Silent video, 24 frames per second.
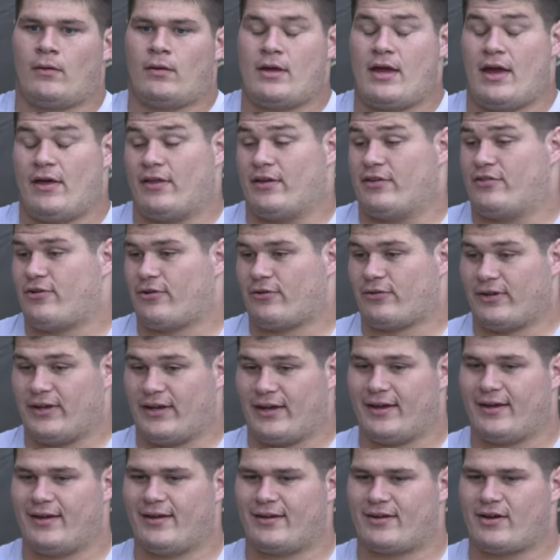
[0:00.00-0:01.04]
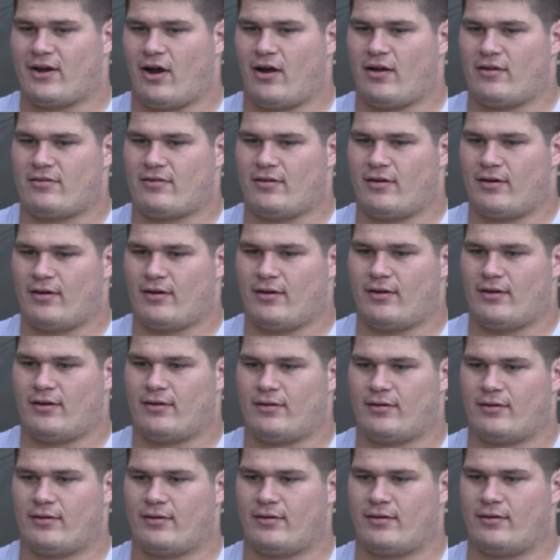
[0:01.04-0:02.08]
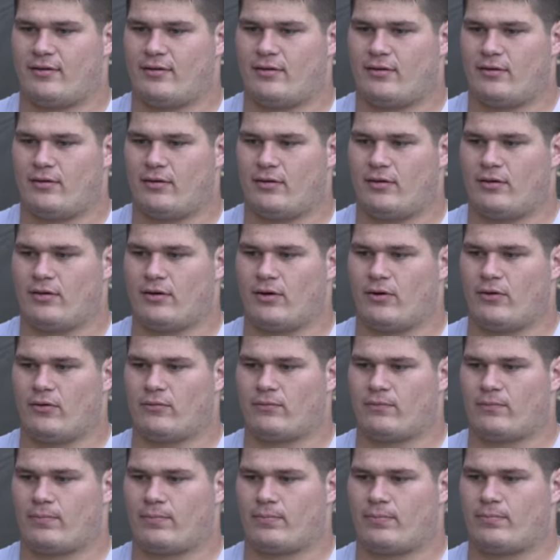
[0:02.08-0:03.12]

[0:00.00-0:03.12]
Yeah, they certainly cause, you know,